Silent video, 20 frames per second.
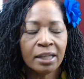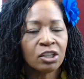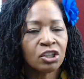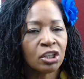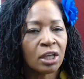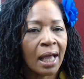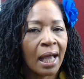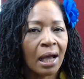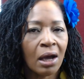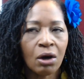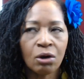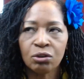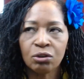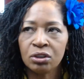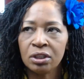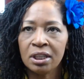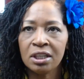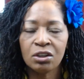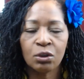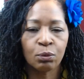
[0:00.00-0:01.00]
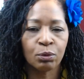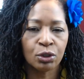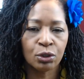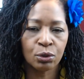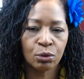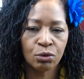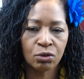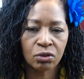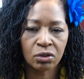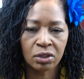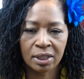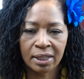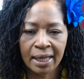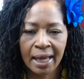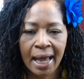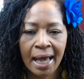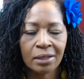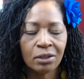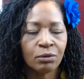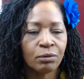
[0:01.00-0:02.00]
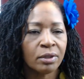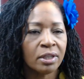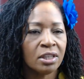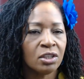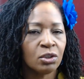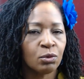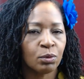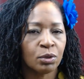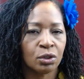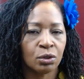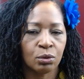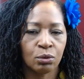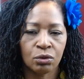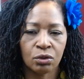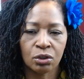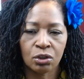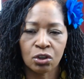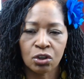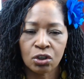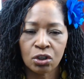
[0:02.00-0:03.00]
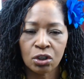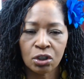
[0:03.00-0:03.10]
into how to either reduce the calories, reduce the